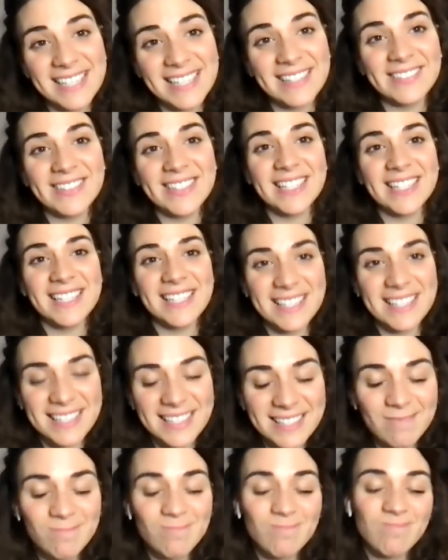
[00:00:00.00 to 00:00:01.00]
I mean, it's
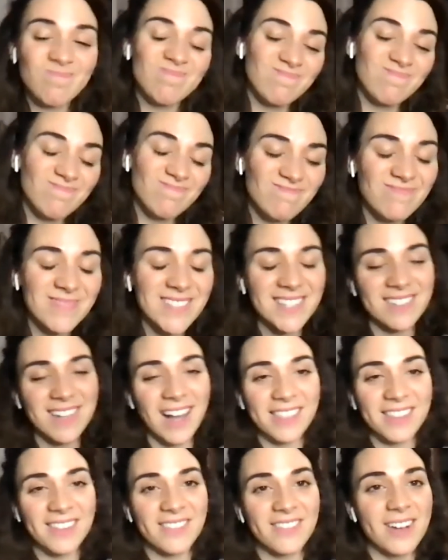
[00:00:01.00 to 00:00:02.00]

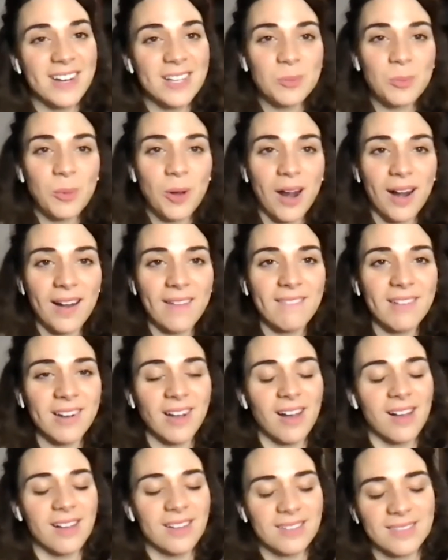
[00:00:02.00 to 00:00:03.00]
not the funnest part of it
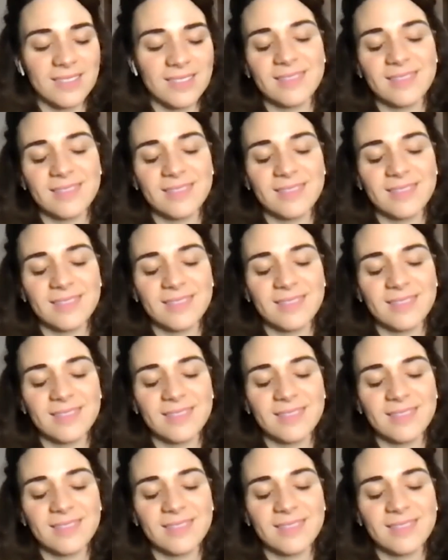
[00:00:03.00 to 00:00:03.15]
all,